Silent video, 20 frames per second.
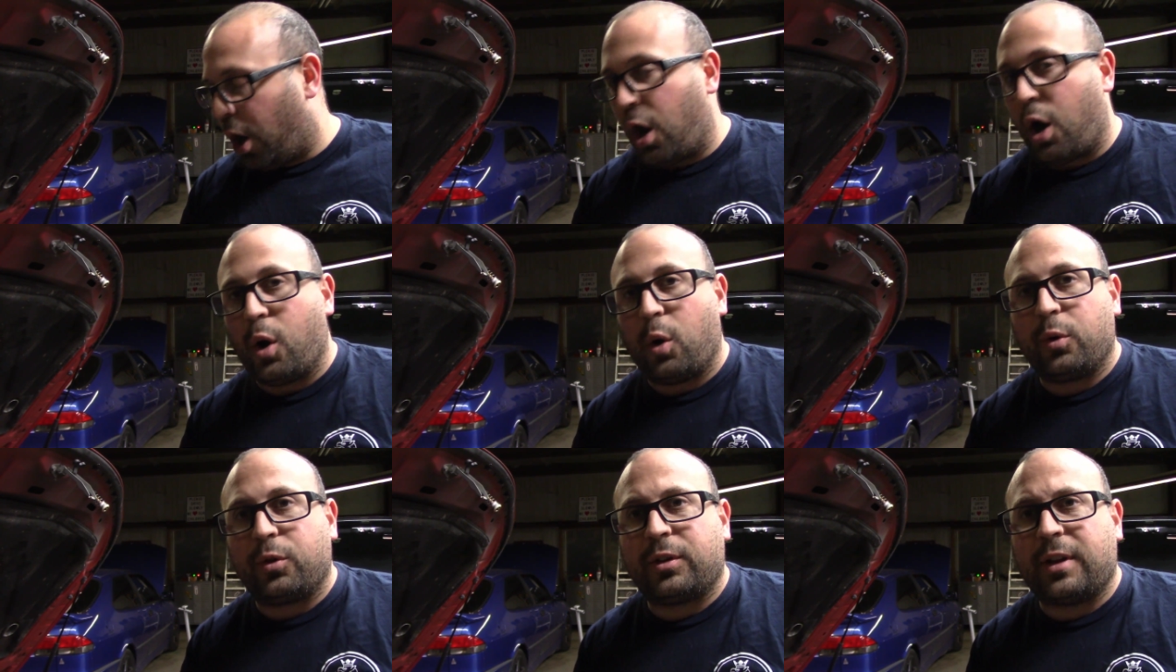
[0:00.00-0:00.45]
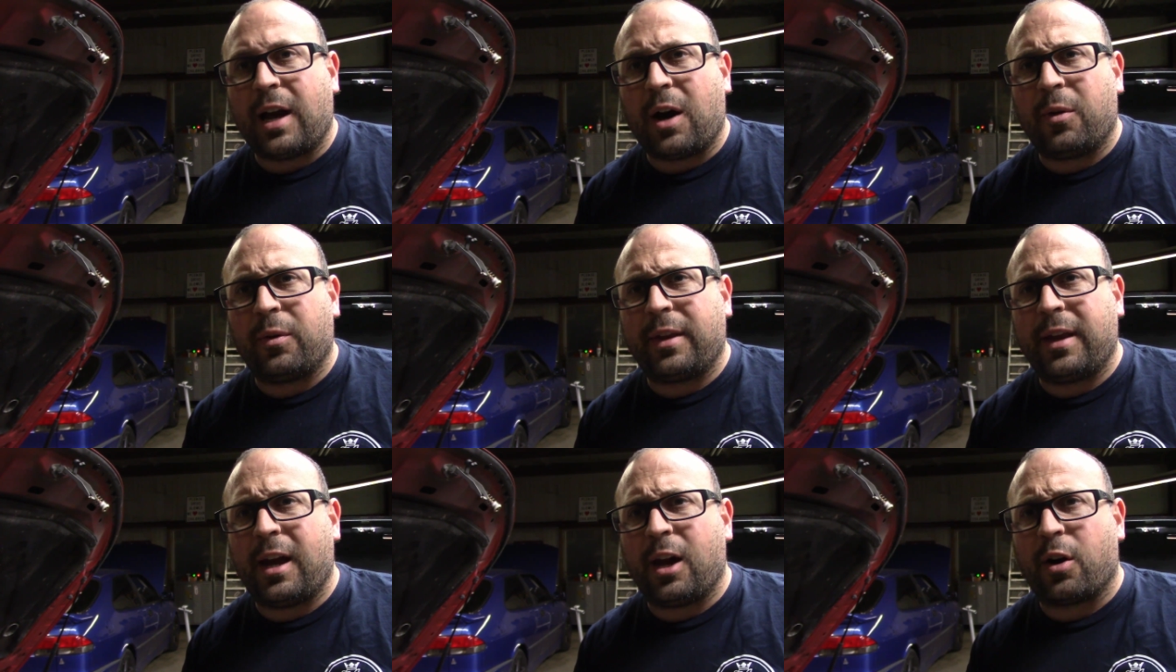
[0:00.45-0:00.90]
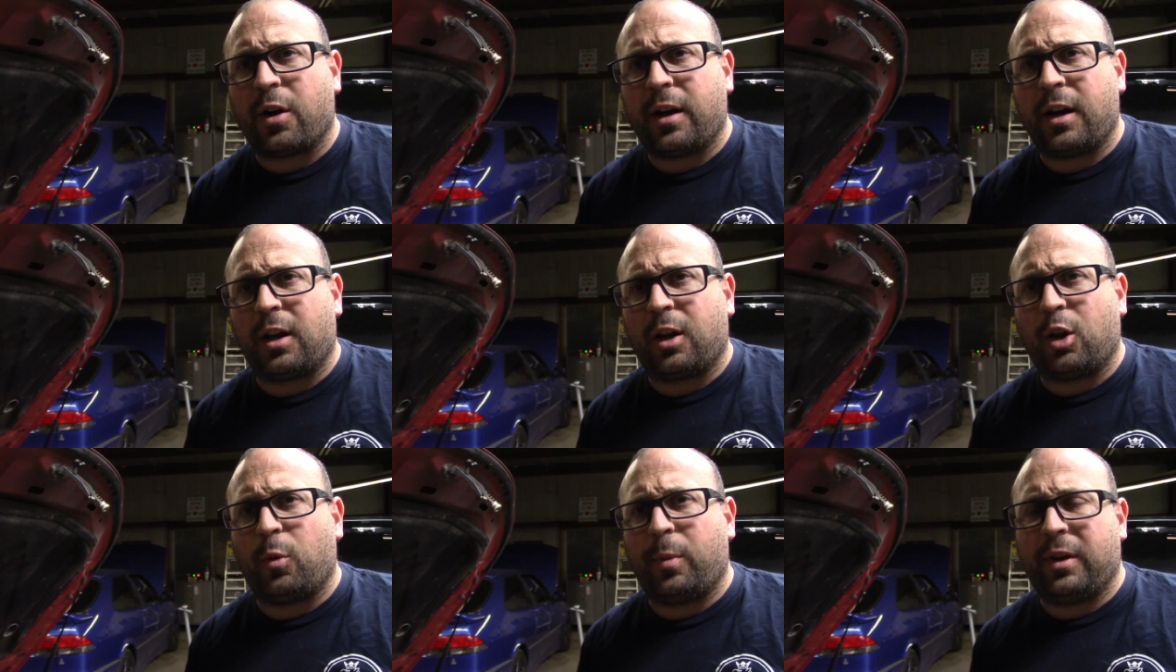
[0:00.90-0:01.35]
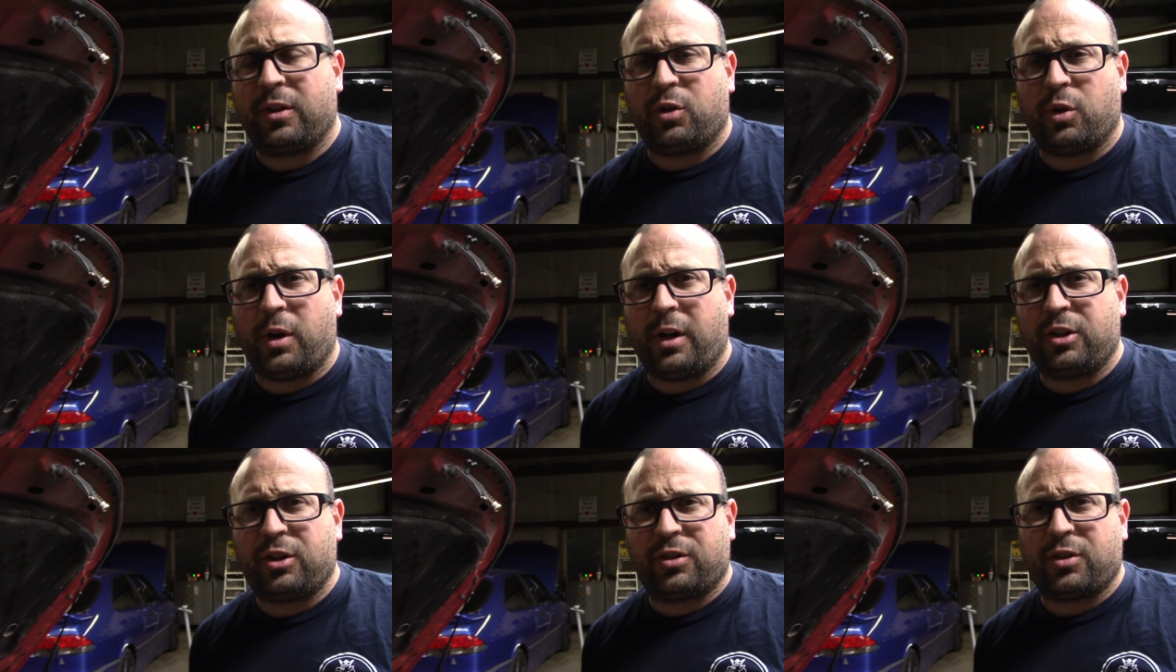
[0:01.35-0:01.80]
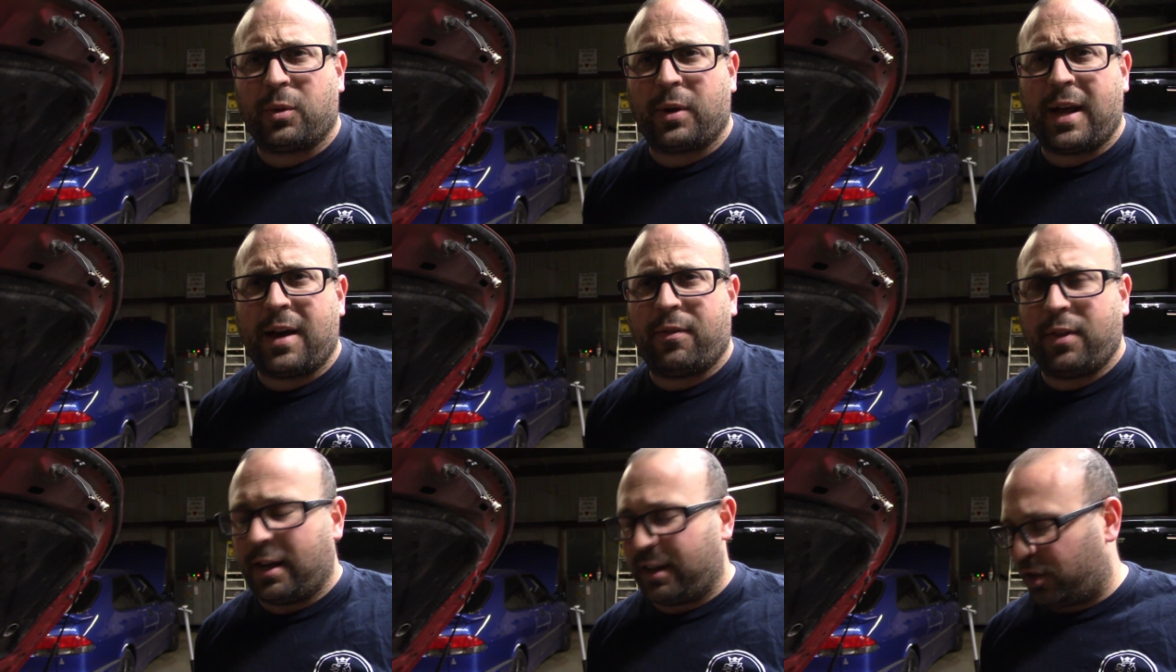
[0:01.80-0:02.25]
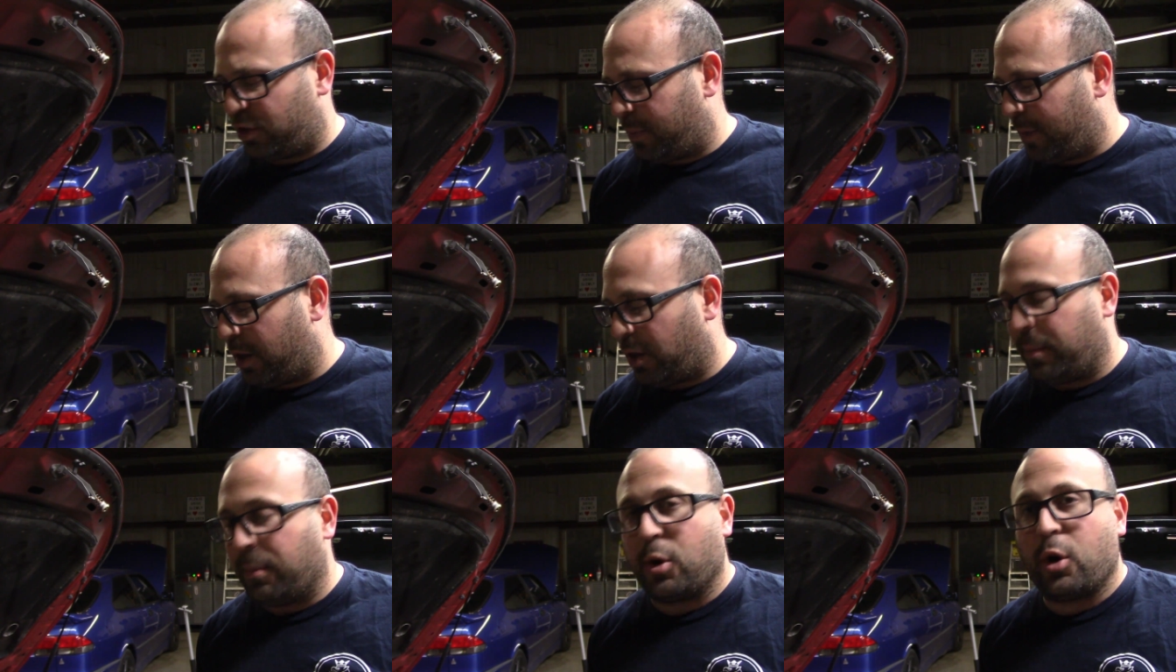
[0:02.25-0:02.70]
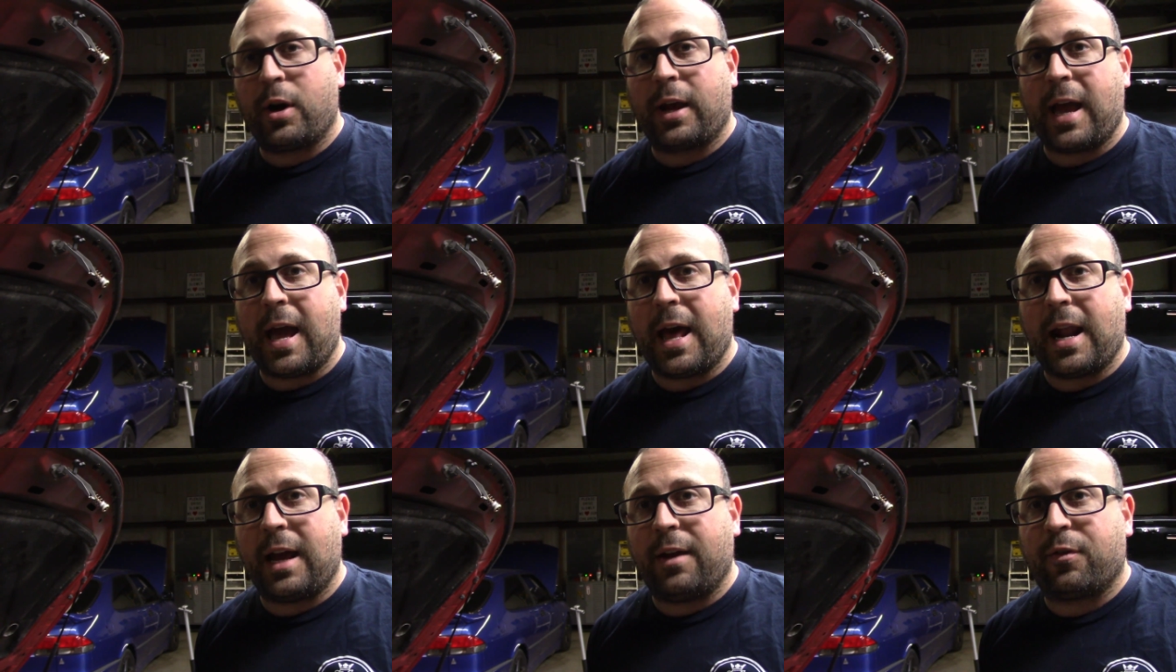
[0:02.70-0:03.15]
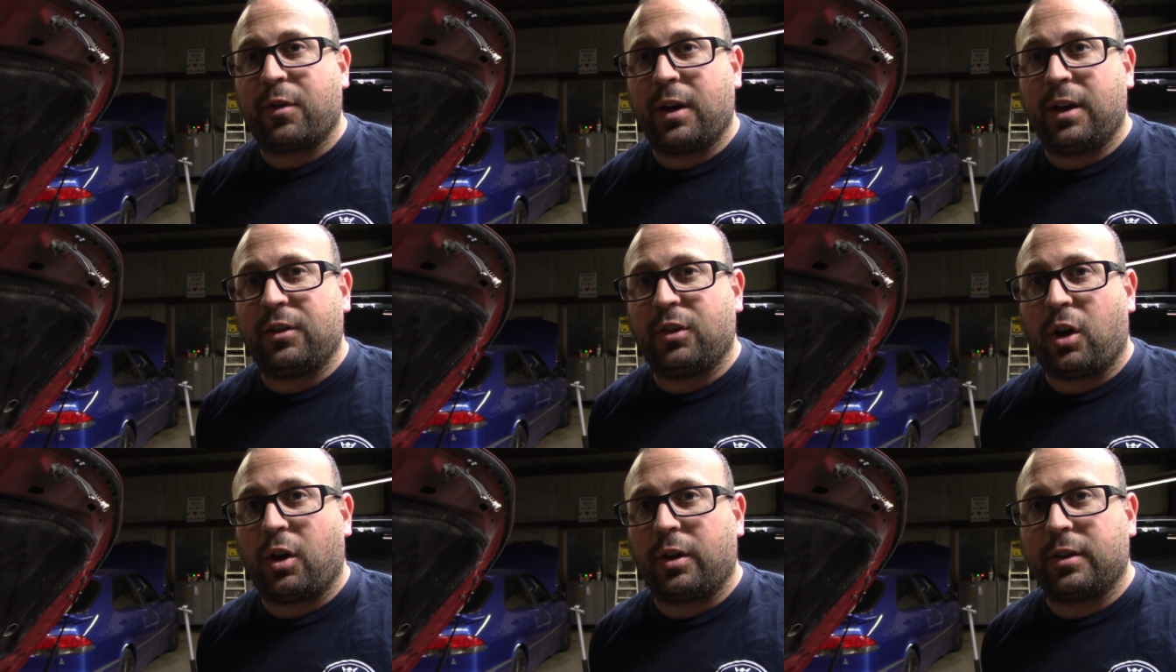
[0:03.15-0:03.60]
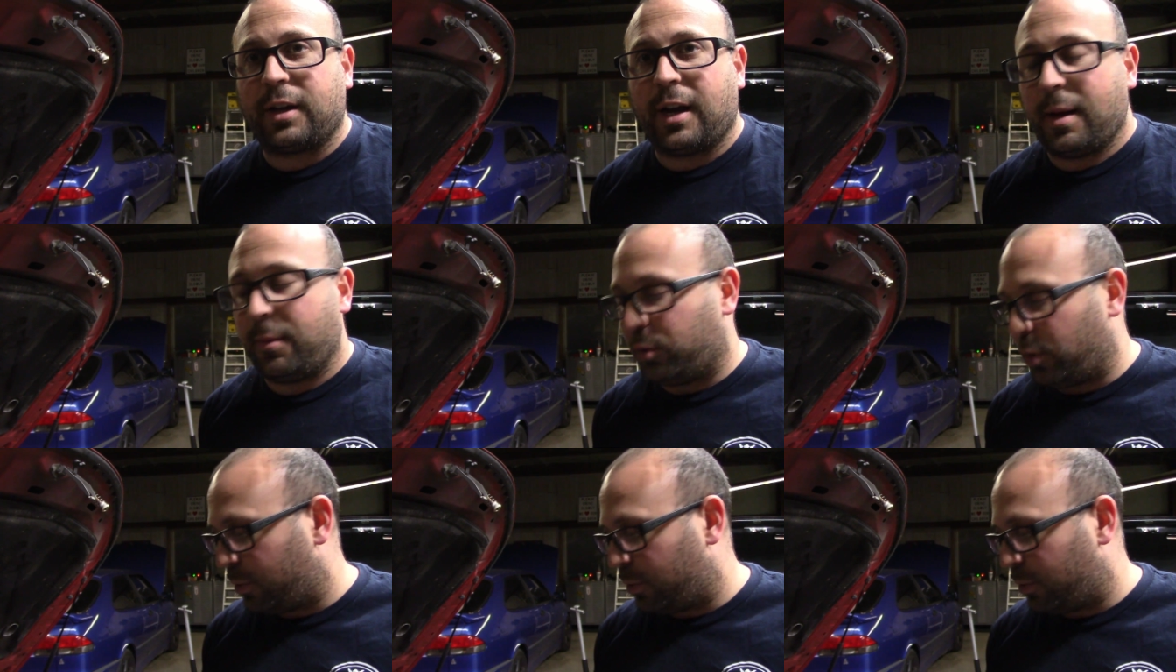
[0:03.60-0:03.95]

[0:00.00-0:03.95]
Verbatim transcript: hose down the area a little bit so I just don't have that smell of burning antifreeze all the time.